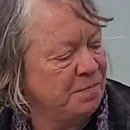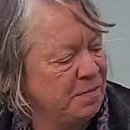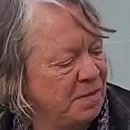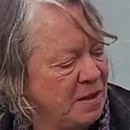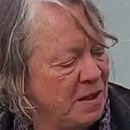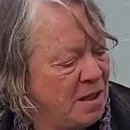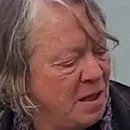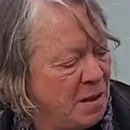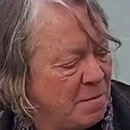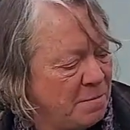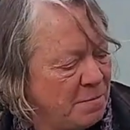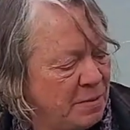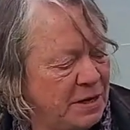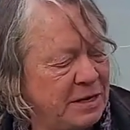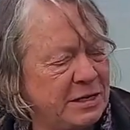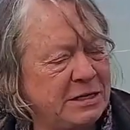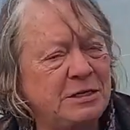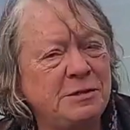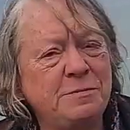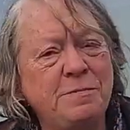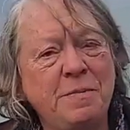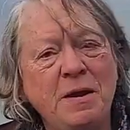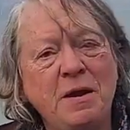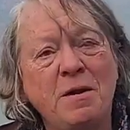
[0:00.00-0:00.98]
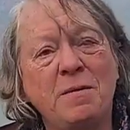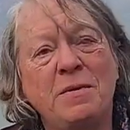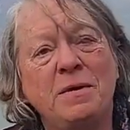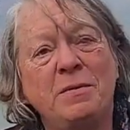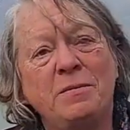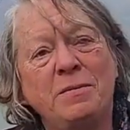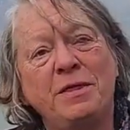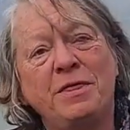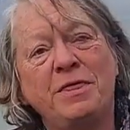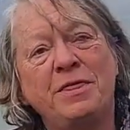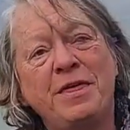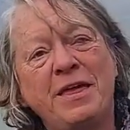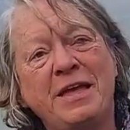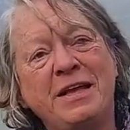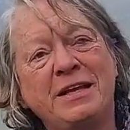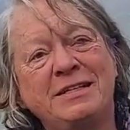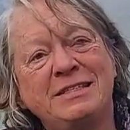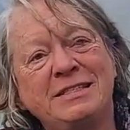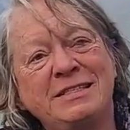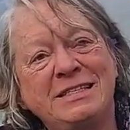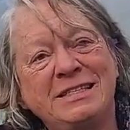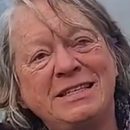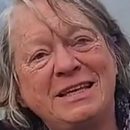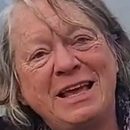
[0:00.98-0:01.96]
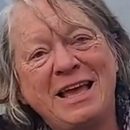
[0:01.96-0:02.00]
But experiment with things
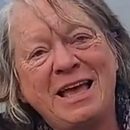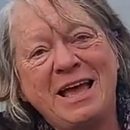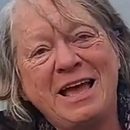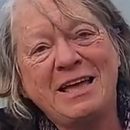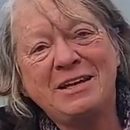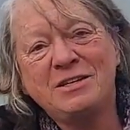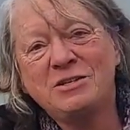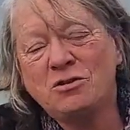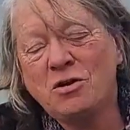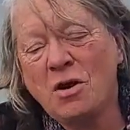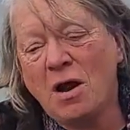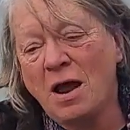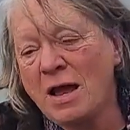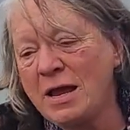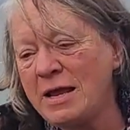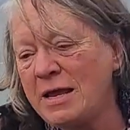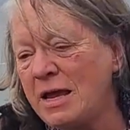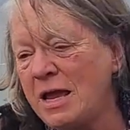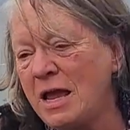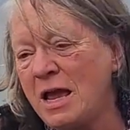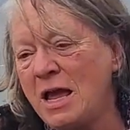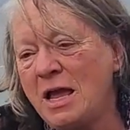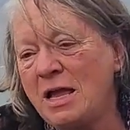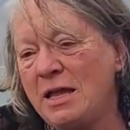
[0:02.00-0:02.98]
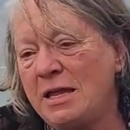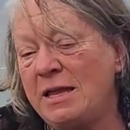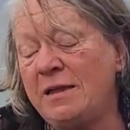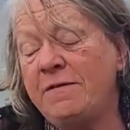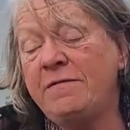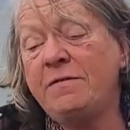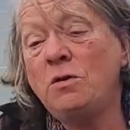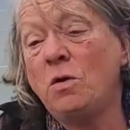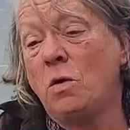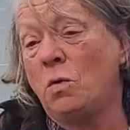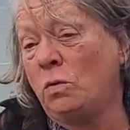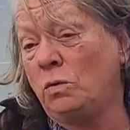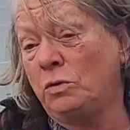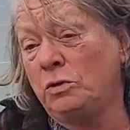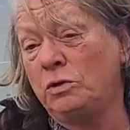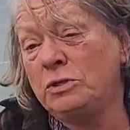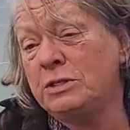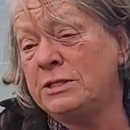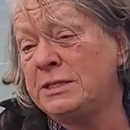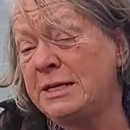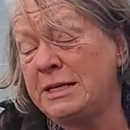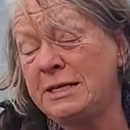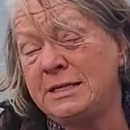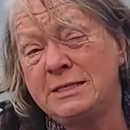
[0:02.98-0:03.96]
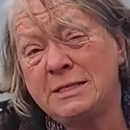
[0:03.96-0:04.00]
and try. Even older seeds
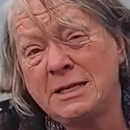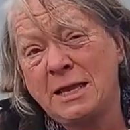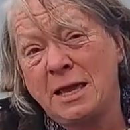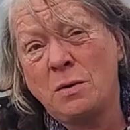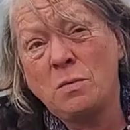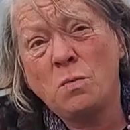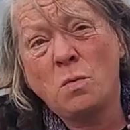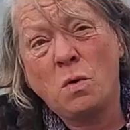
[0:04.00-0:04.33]
can work.